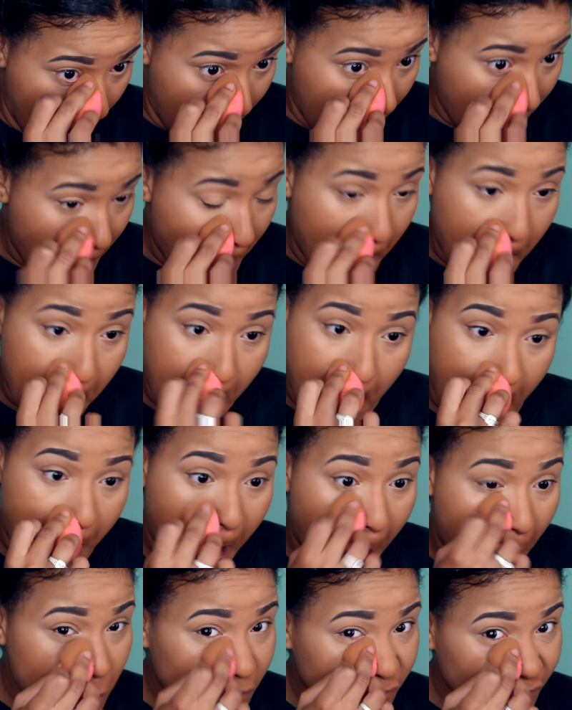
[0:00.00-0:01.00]
know
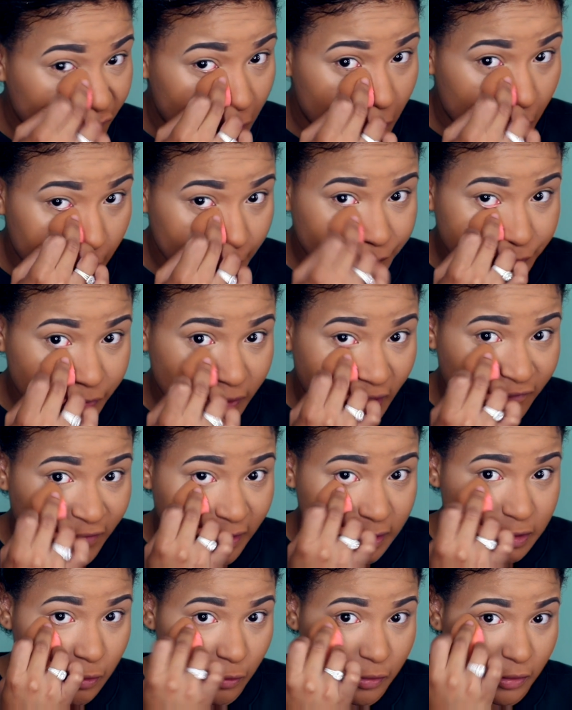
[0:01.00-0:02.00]
how I would feel if
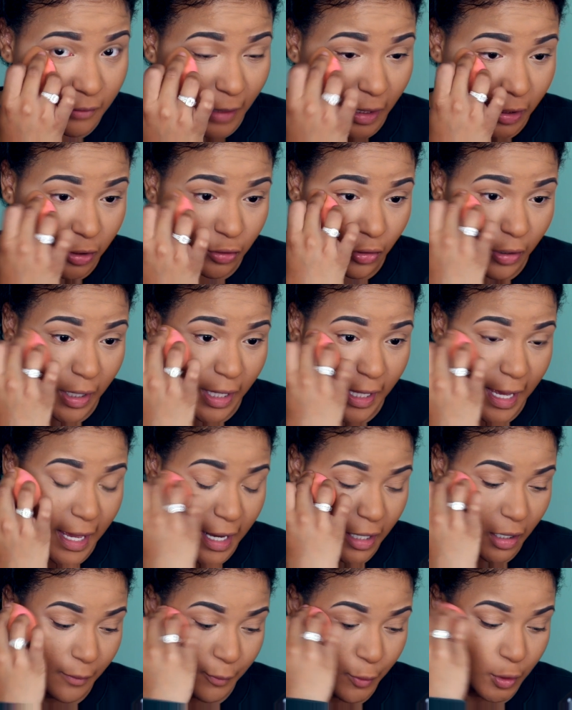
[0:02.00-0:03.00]
I told them, like, you know, hey, I
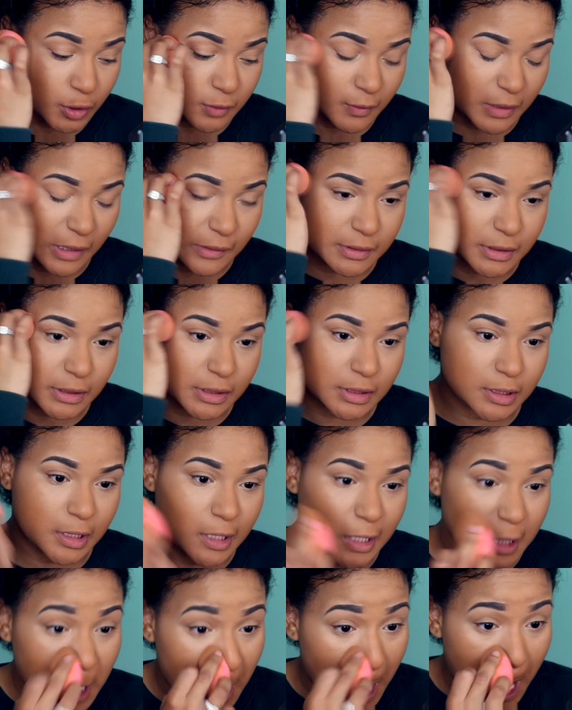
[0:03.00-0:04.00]
had an abortion when I was
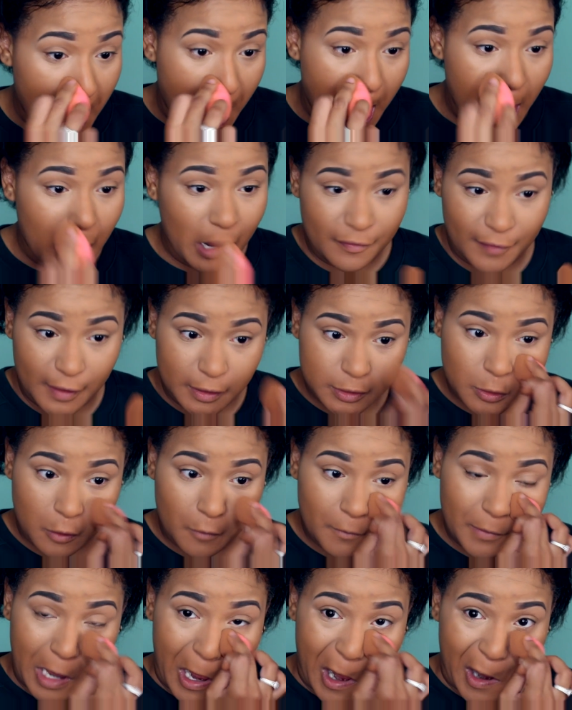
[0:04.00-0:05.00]
16, and they
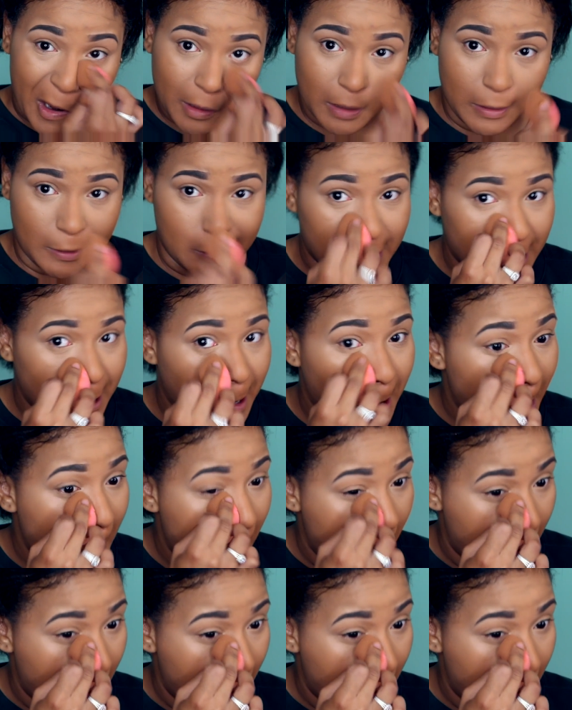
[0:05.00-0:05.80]
told me I couldn't get,